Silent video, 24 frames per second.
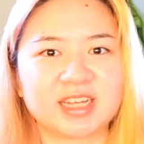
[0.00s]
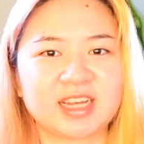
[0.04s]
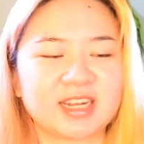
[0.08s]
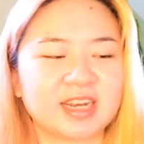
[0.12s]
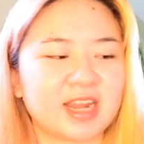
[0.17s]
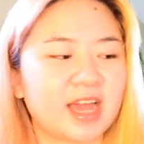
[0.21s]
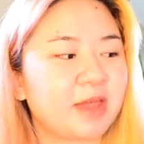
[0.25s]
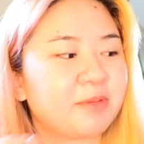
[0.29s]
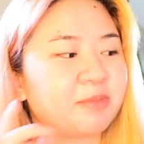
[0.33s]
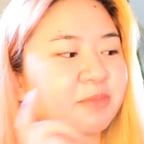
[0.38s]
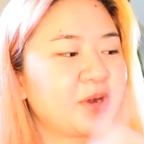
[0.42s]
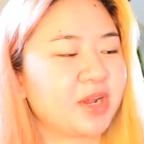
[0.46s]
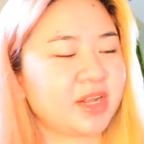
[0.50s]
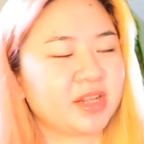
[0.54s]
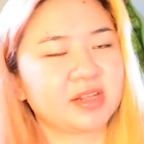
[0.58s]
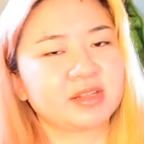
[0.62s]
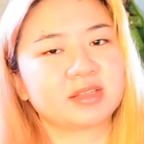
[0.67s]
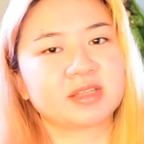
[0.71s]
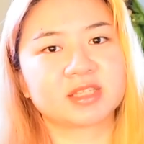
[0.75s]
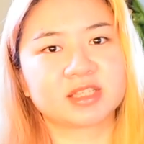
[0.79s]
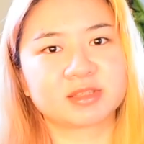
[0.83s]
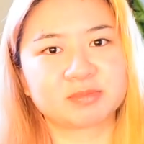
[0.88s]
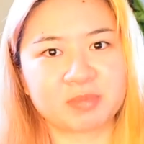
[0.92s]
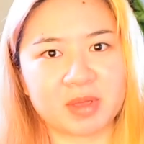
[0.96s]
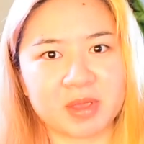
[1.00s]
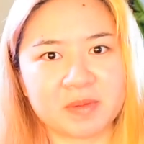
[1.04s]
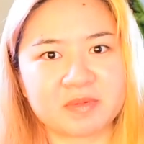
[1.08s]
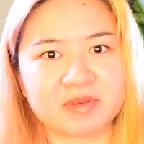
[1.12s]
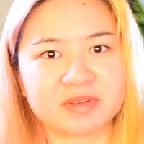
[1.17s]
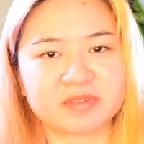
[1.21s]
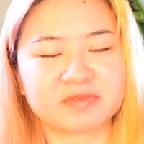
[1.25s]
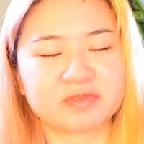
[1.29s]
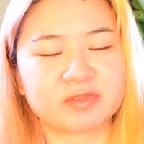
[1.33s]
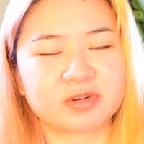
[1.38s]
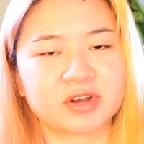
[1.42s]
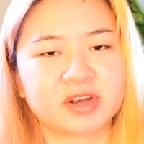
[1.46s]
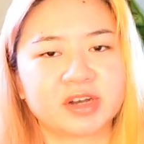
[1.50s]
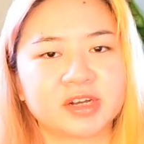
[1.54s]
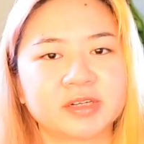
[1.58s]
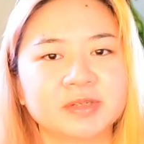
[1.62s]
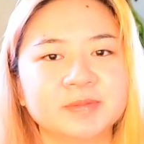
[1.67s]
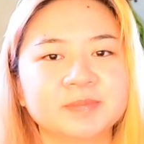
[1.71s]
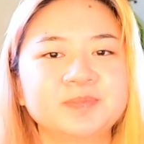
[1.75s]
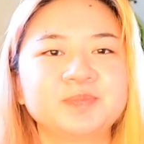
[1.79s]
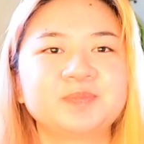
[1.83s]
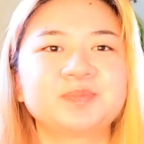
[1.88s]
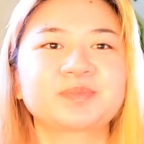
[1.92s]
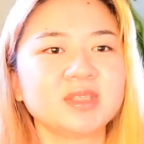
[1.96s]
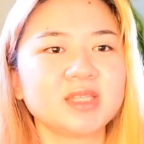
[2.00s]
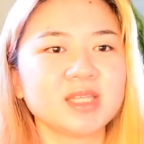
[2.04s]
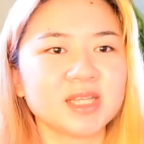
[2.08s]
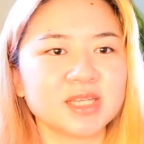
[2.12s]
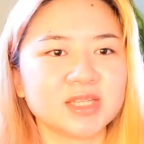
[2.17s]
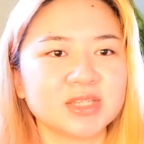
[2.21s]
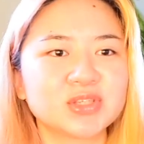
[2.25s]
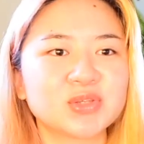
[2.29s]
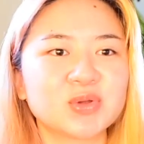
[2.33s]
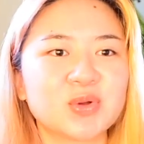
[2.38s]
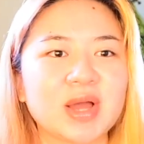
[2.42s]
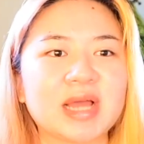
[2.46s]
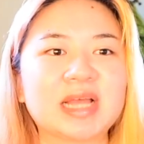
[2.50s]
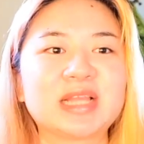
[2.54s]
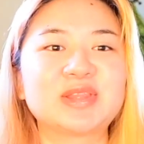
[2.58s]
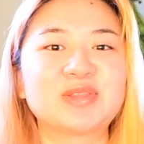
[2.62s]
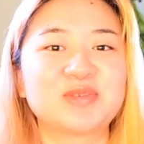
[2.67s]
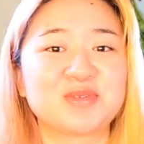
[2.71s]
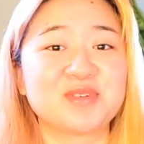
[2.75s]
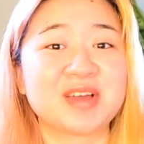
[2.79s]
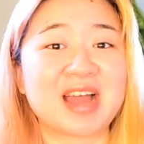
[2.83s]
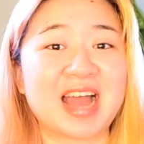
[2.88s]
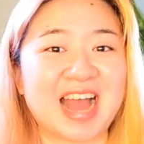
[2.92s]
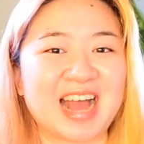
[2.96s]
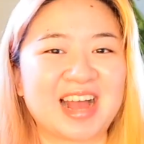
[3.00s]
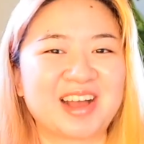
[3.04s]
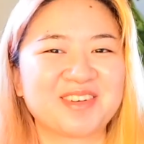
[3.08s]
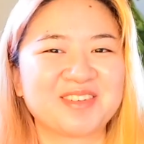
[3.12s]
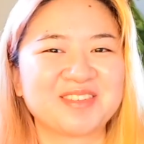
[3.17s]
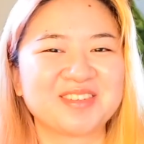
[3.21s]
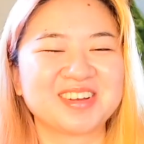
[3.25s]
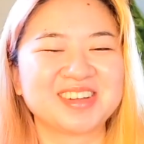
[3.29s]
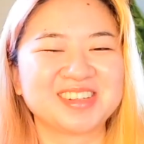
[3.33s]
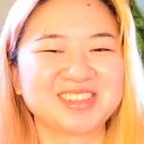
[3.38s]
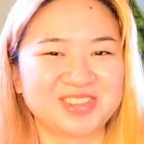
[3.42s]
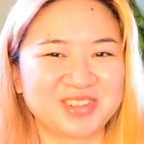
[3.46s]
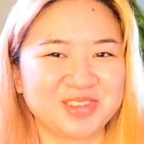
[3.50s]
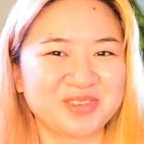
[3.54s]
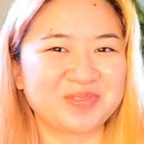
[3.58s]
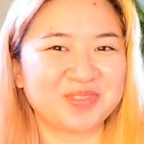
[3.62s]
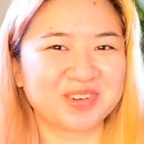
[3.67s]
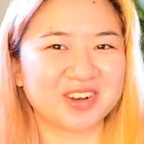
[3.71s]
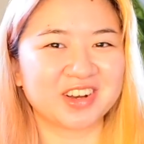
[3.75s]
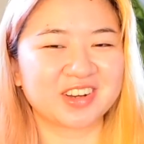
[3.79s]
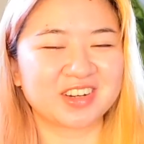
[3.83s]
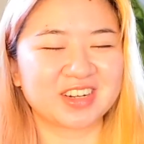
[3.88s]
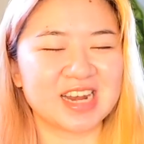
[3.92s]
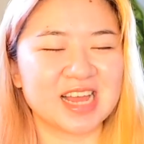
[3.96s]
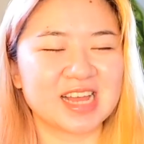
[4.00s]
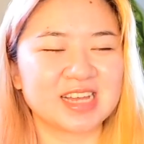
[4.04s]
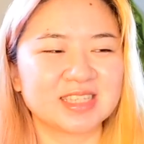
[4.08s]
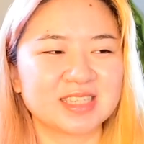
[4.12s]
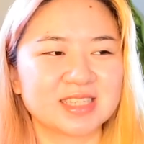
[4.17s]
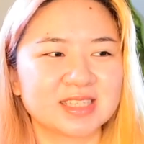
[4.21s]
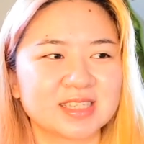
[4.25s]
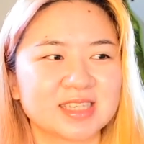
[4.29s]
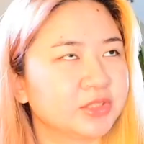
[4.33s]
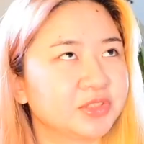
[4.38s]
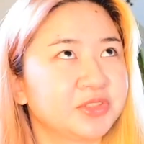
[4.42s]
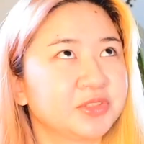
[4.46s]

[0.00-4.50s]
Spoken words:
that I'm writing this paper for. So I do have the progress.